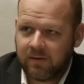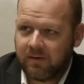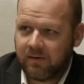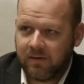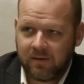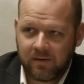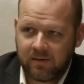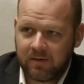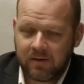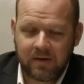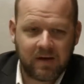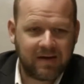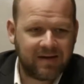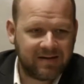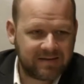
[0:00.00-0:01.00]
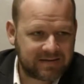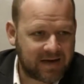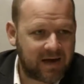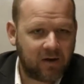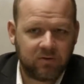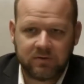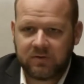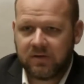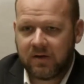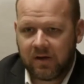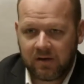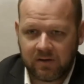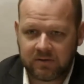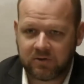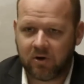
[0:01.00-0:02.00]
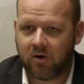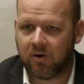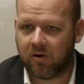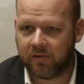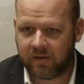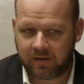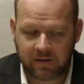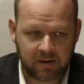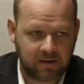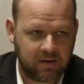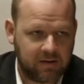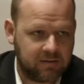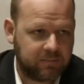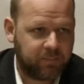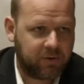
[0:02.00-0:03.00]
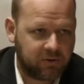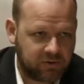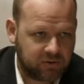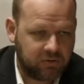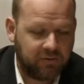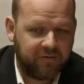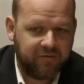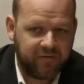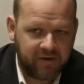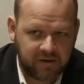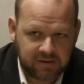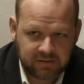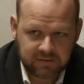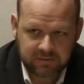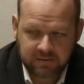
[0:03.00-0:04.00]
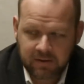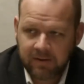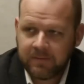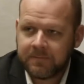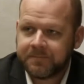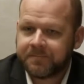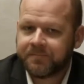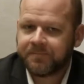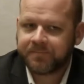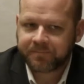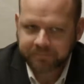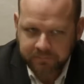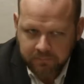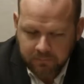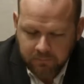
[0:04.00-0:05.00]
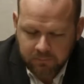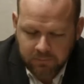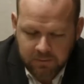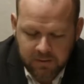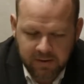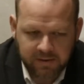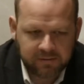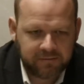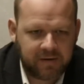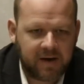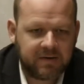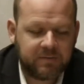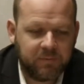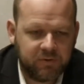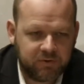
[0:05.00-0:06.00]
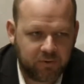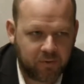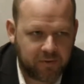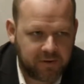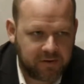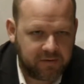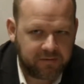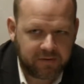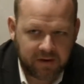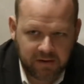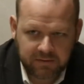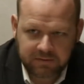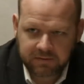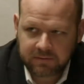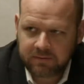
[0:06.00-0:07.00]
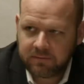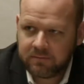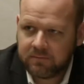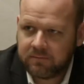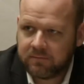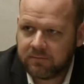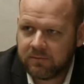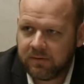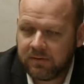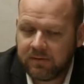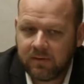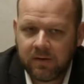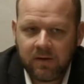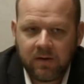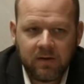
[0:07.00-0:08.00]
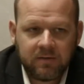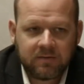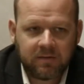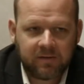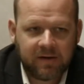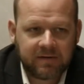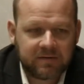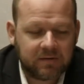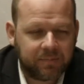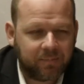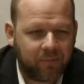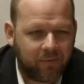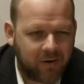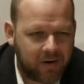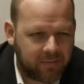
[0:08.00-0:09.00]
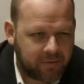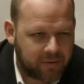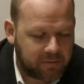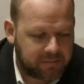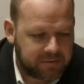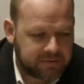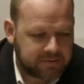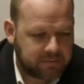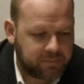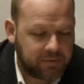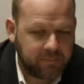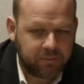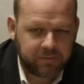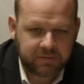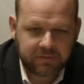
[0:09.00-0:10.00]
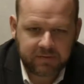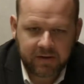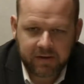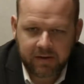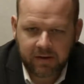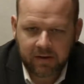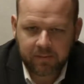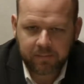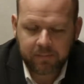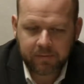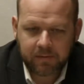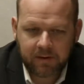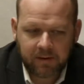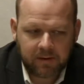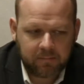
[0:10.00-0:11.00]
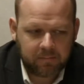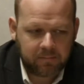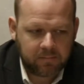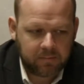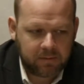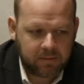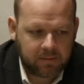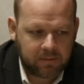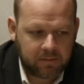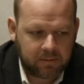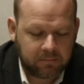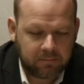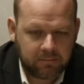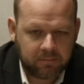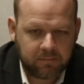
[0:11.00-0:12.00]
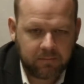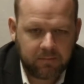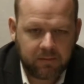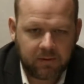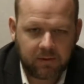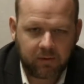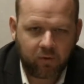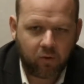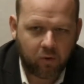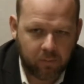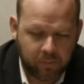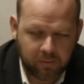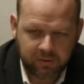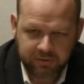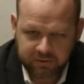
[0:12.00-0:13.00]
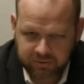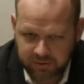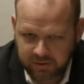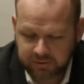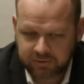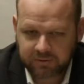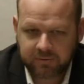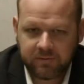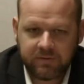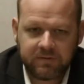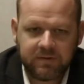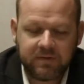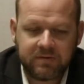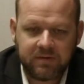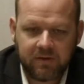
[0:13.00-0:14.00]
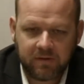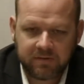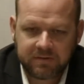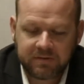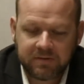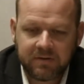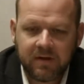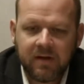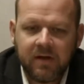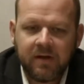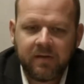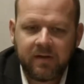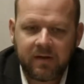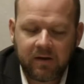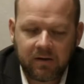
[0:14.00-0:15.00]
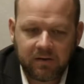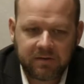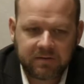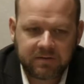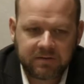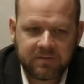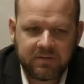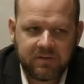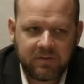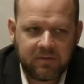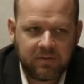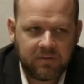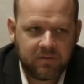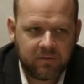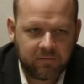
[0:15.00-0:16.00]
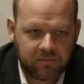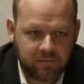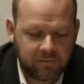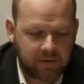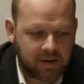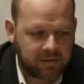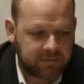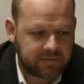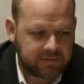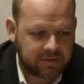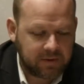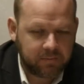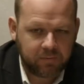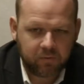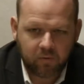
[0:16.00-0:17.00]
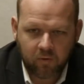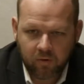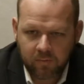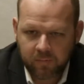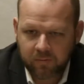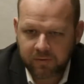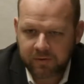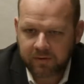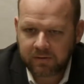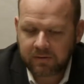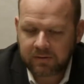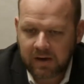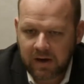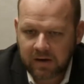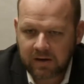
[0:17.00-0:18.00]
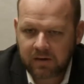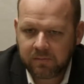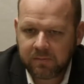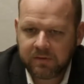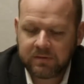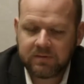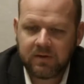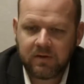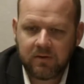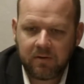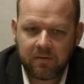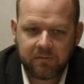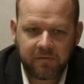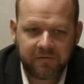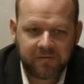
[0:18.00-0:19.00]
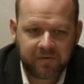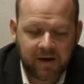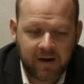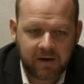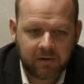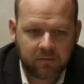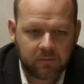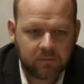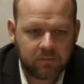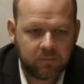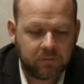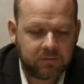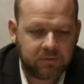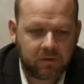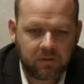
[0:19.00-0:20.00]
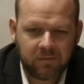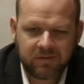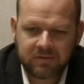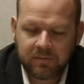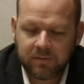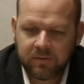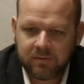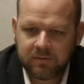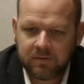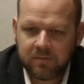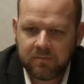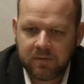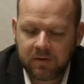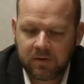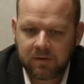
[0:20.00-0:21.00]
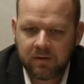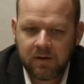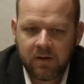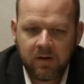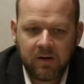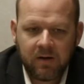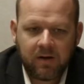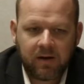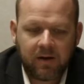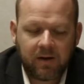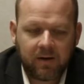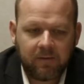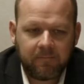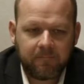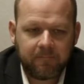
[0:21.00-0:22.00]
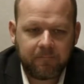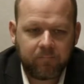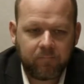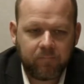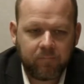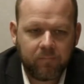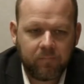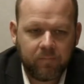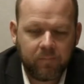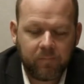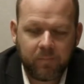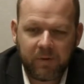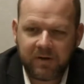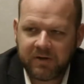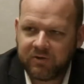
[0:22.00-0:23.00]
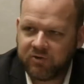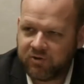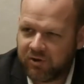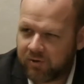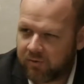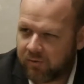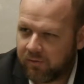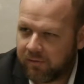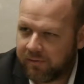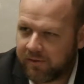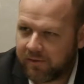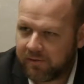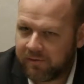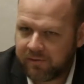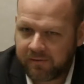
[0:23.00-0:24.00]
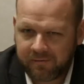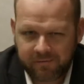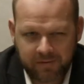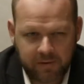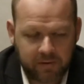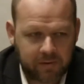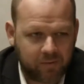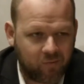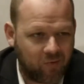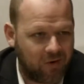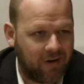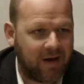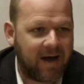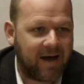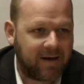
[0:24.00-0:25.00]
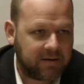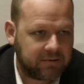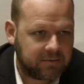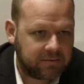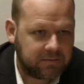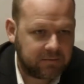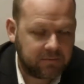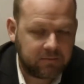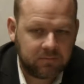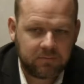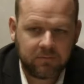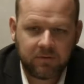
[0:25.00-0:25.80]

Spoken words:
They can't get his house, they can't get his car, they can't get his personal funds in the vast majority of cases. Right? So that's the primary reason people set up a corporate structure, in this case an LLC. The LLC, you do have some corporate documents that you have to file. We'll talk about some of those in a minute. But in general, they're very relaxed.